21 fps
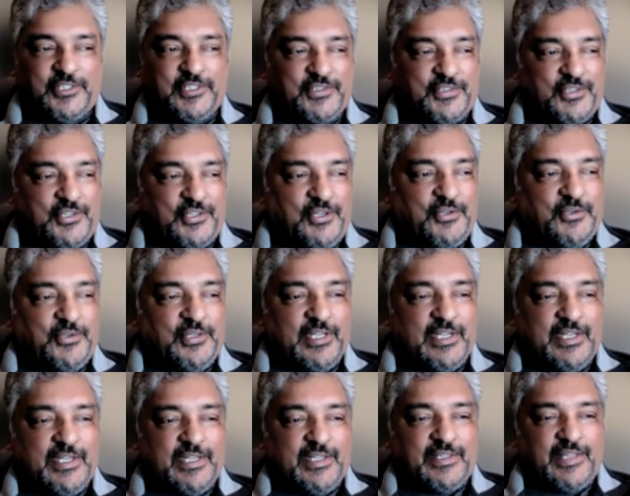So
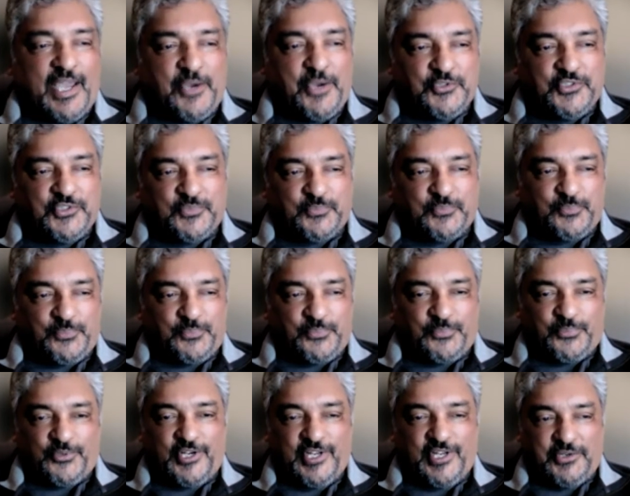that was
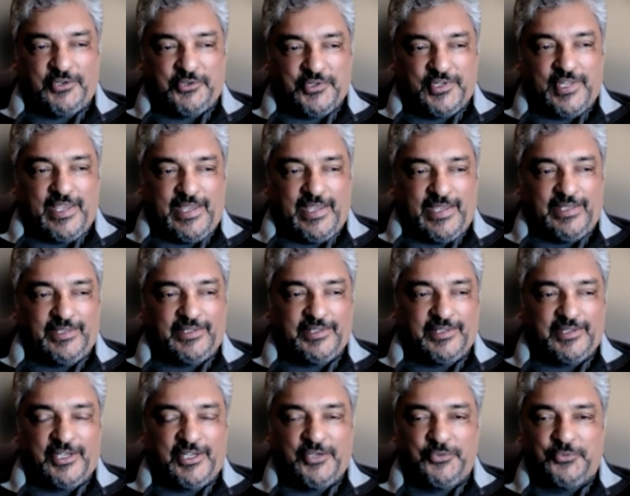preordained
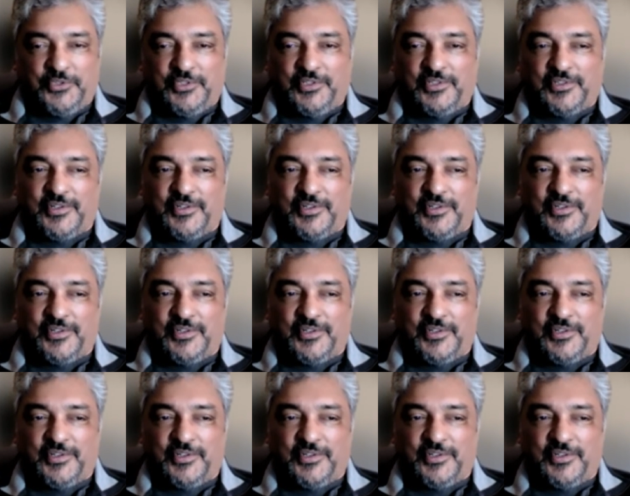that I would